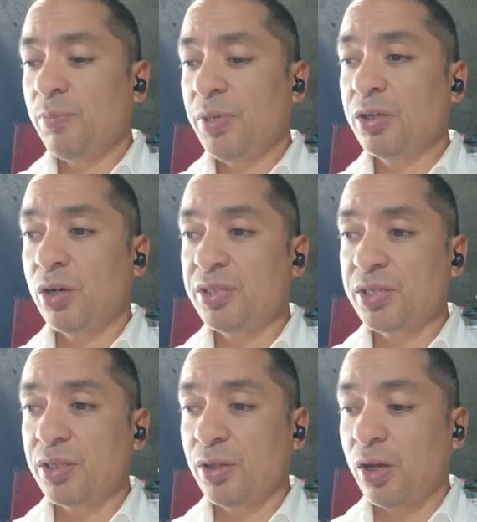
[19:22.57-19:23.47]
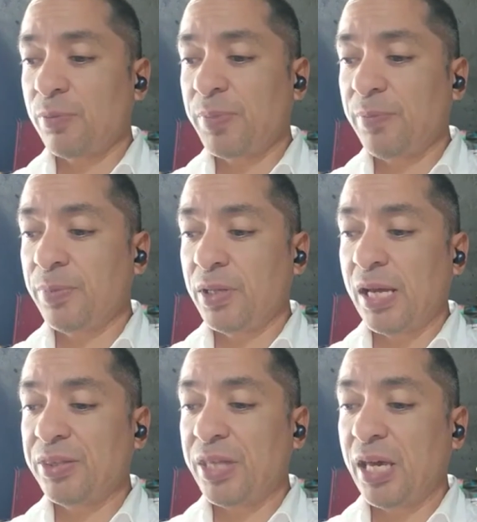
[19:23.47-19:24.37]
because there's a lot of people
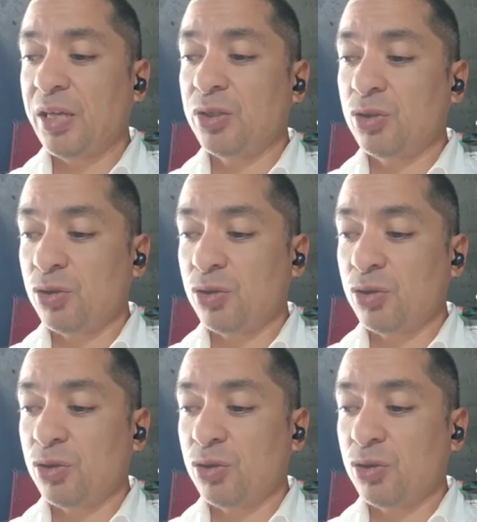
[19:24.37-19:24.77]
out there